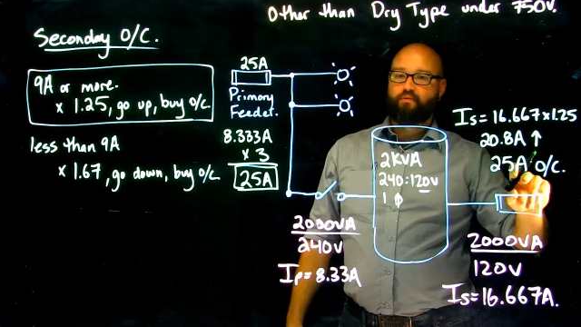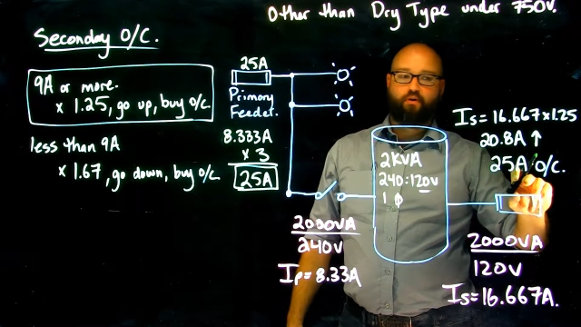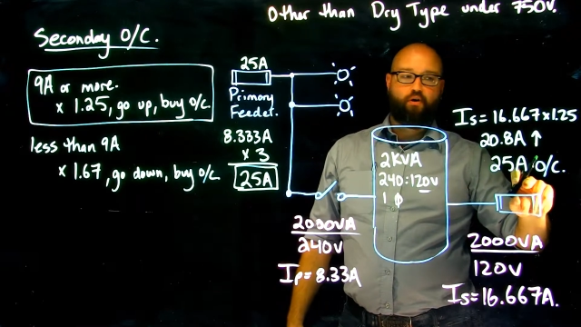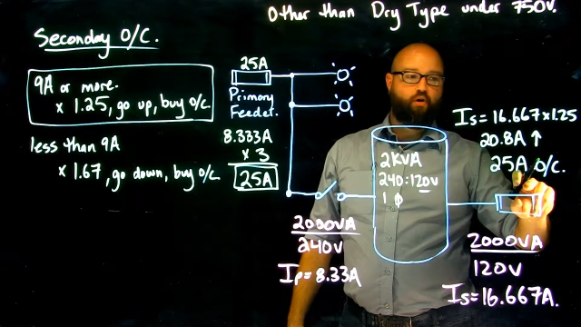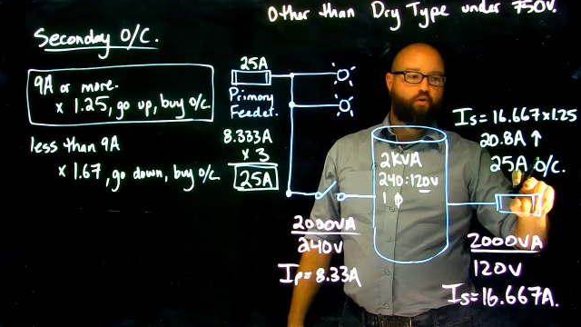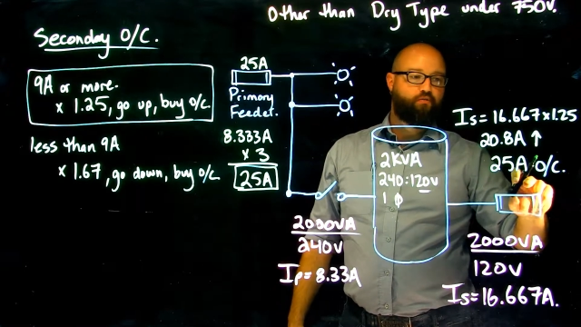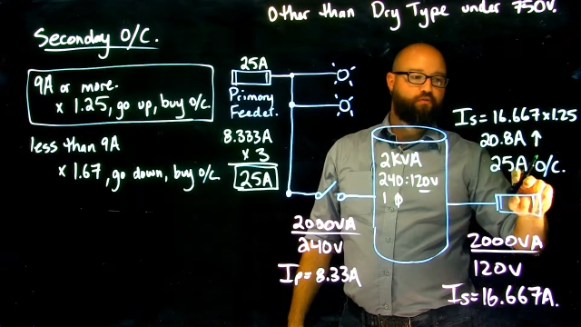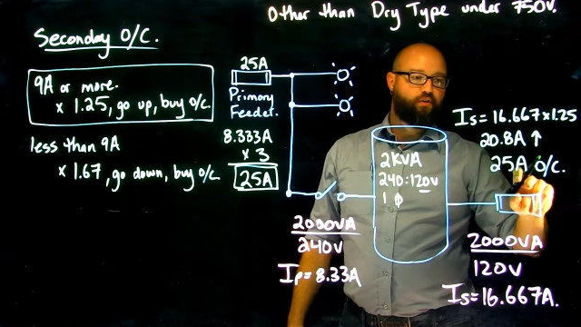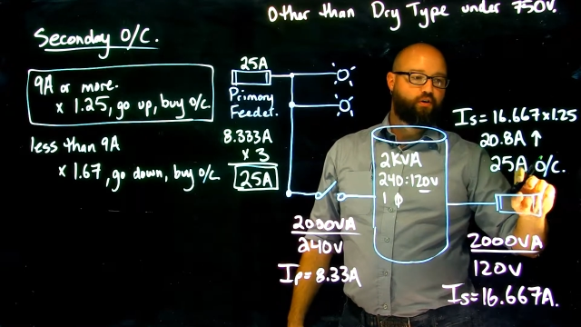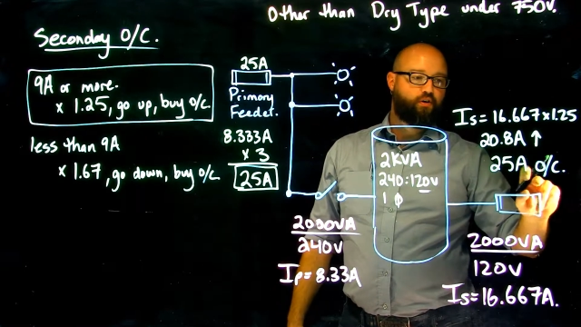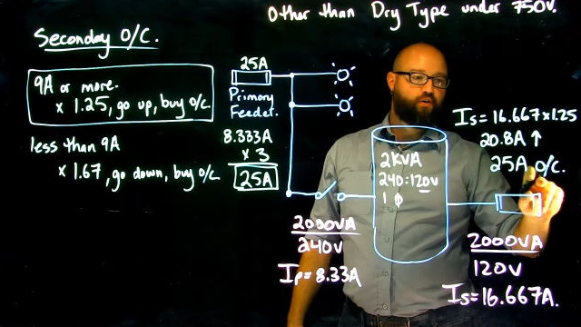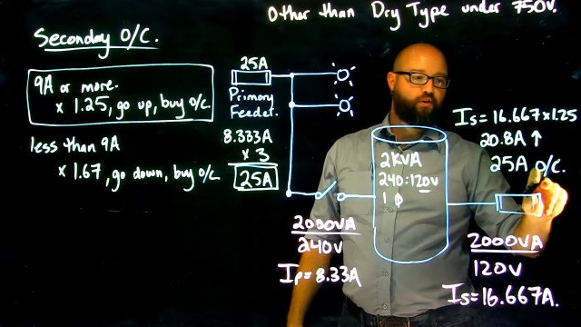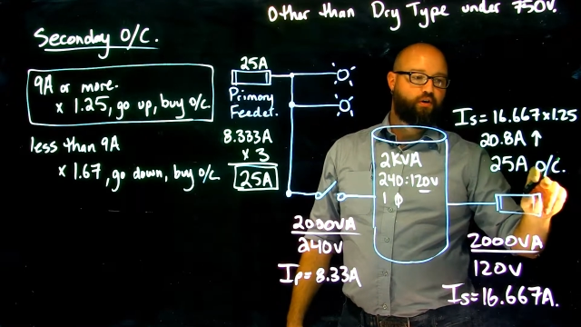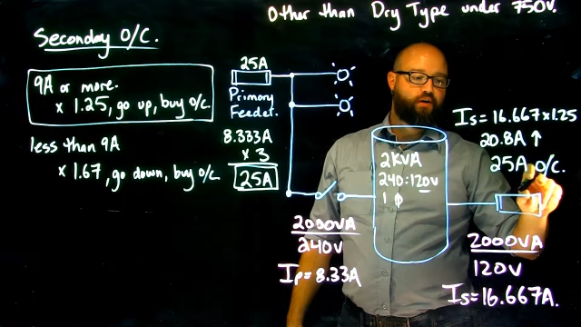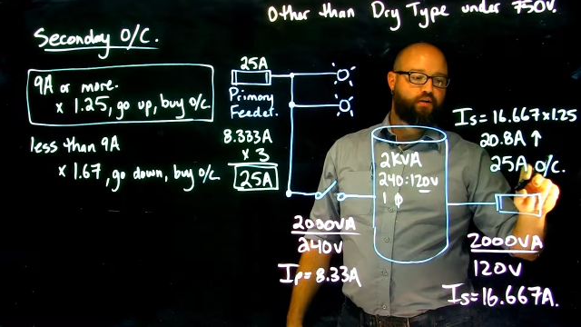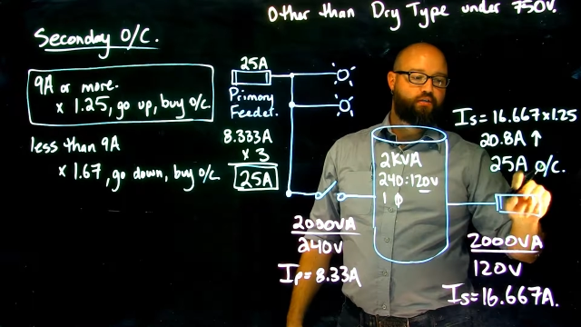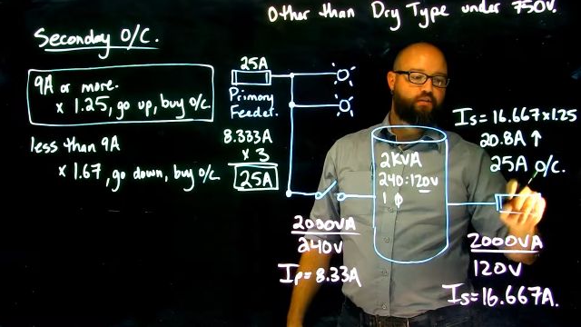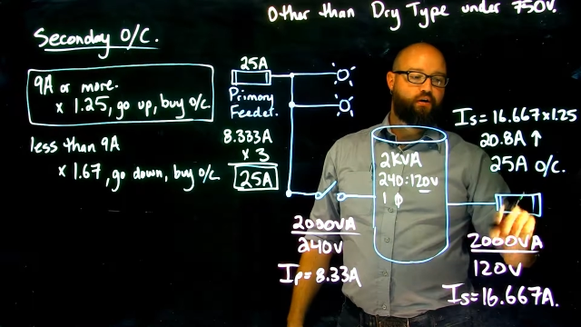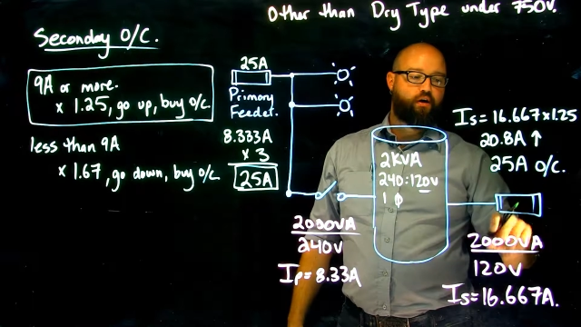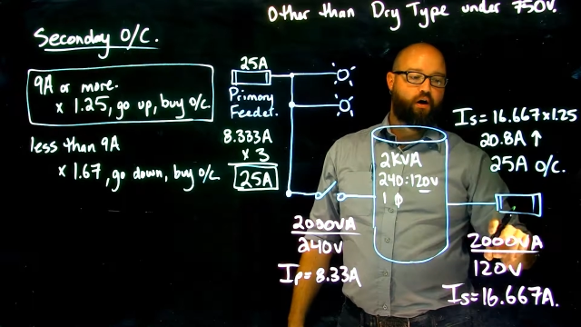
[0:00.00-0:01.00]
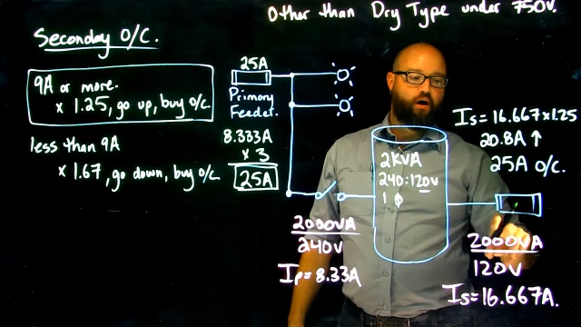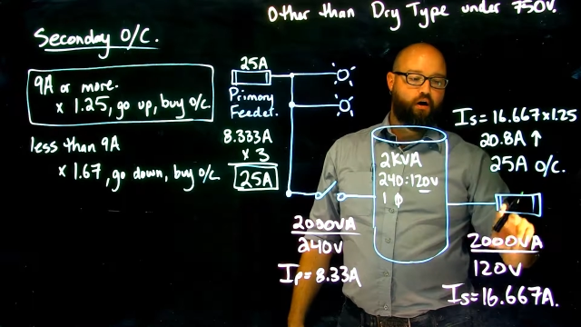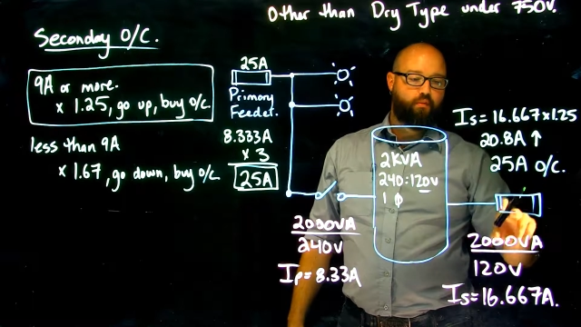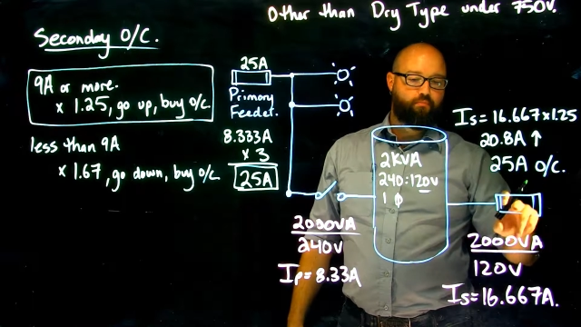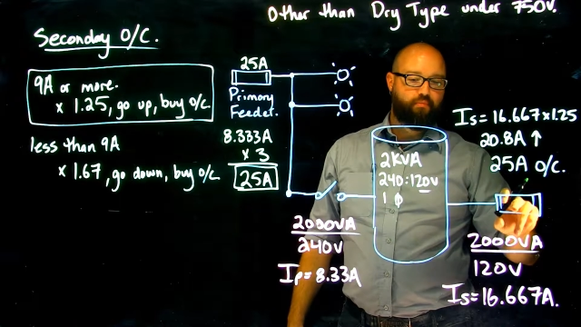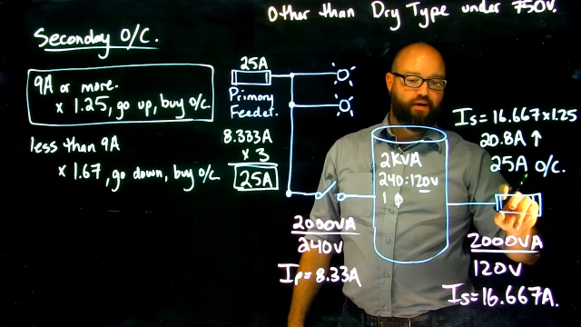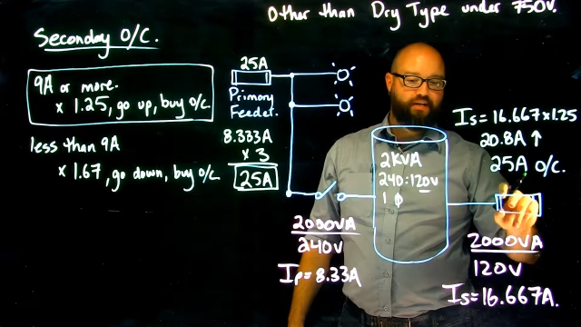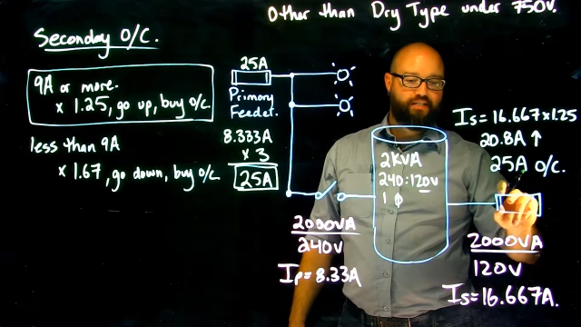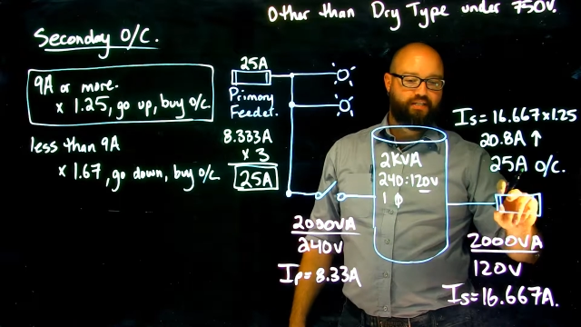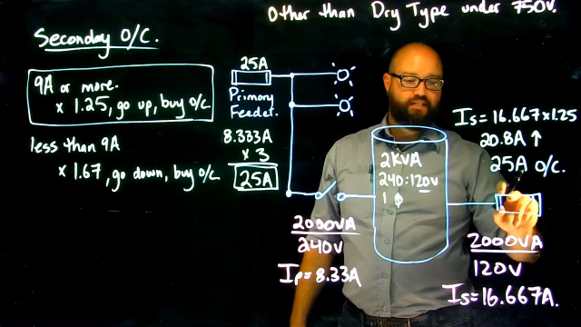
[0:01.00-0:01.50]
overcurrent on
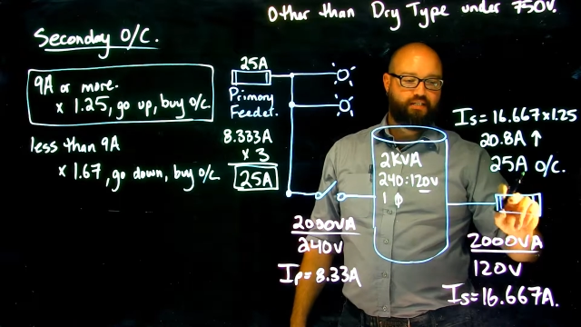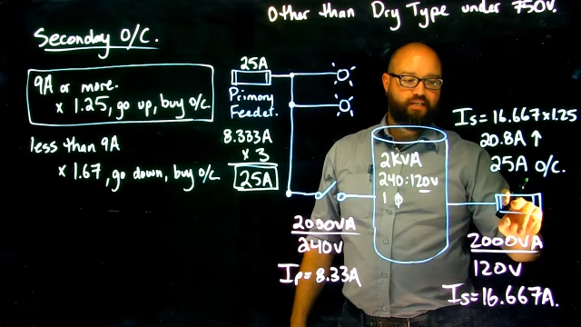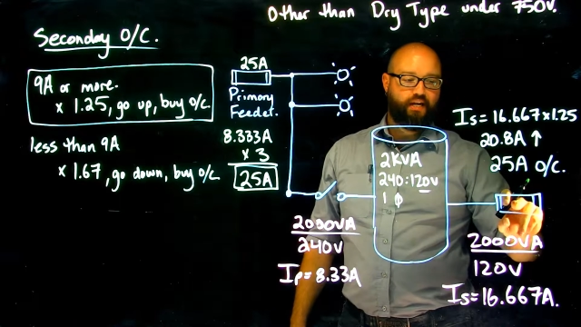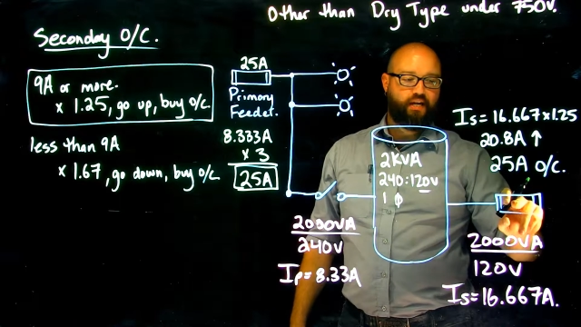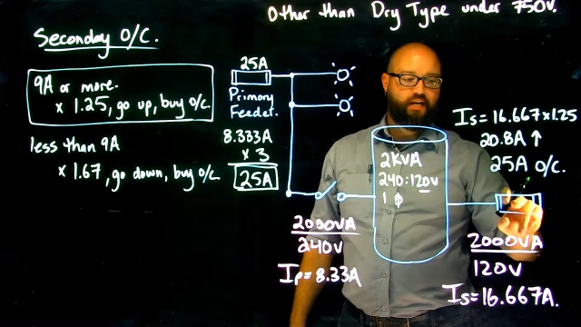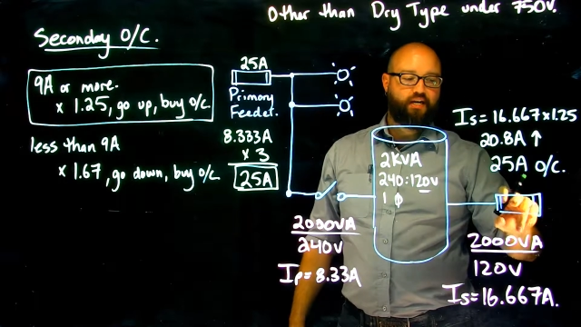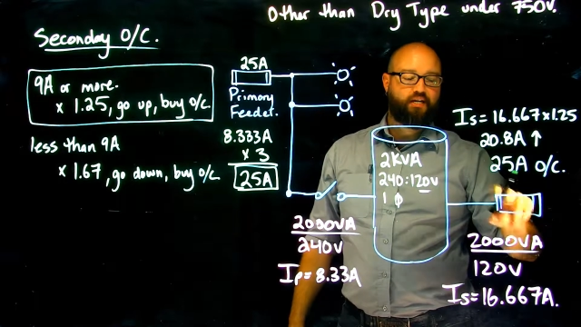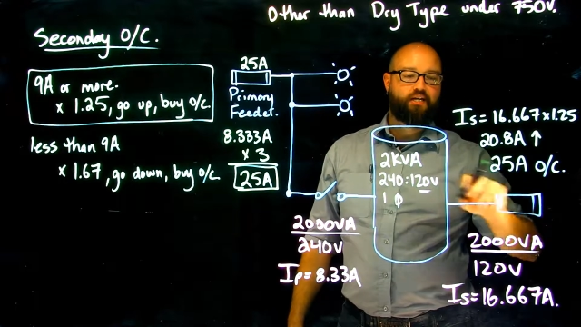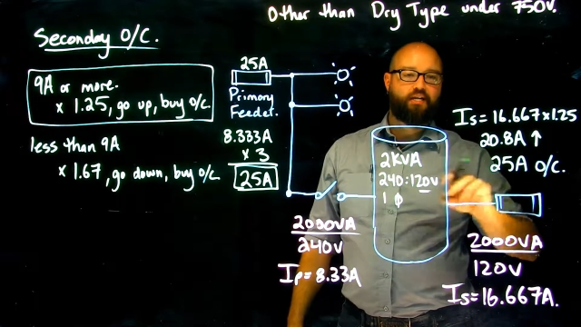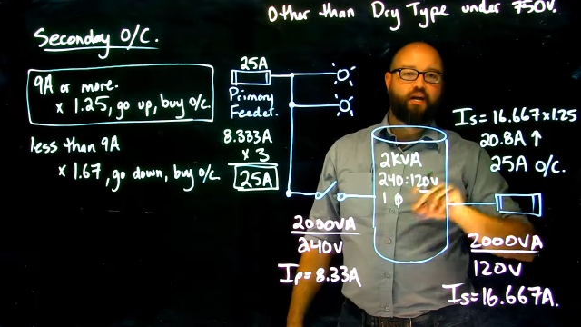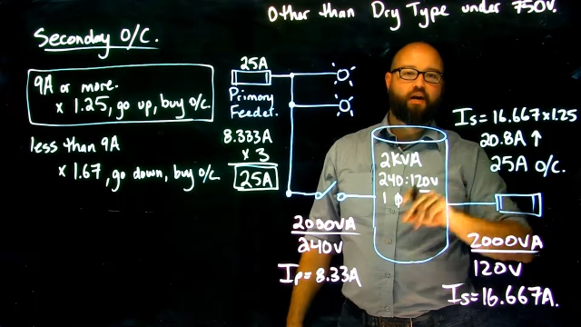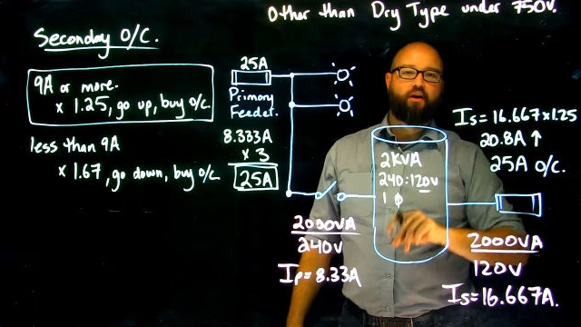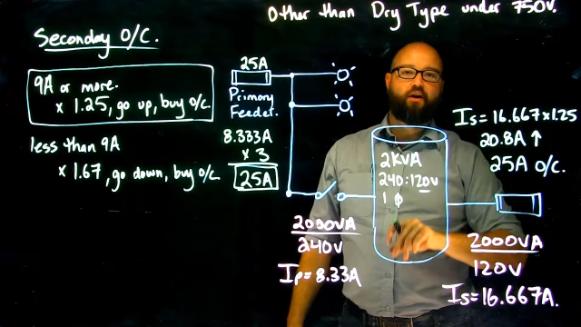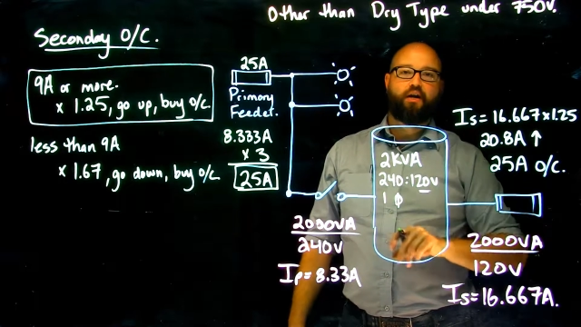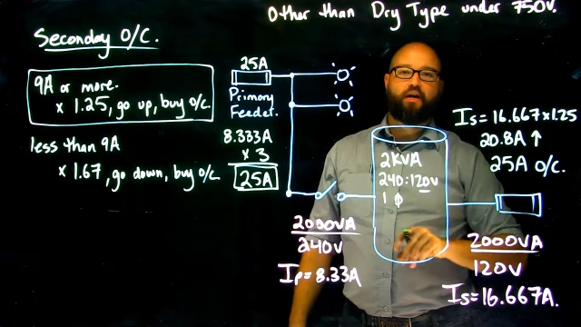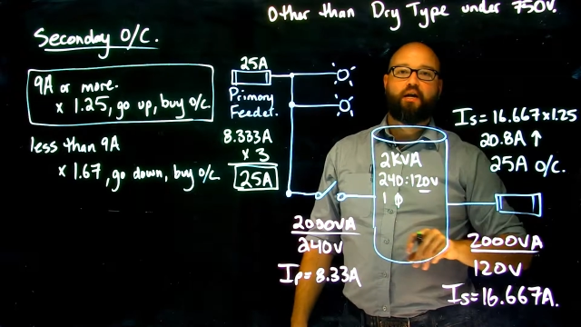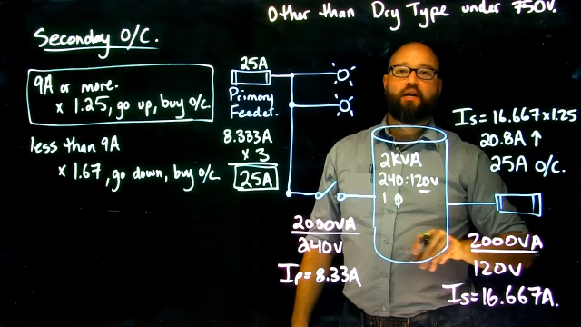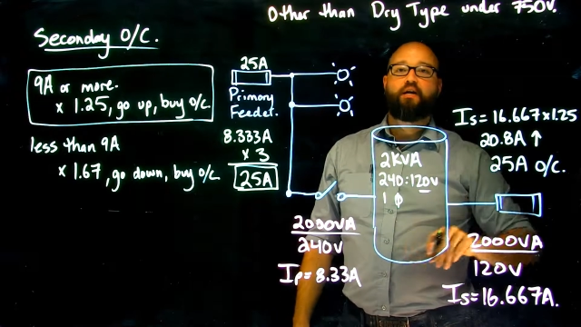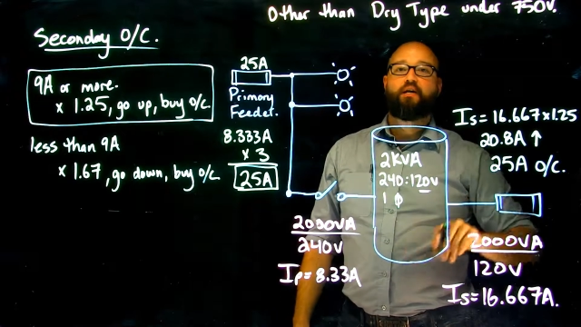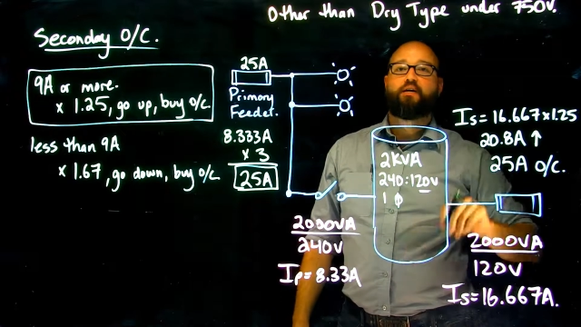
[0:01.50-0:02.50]
my secondary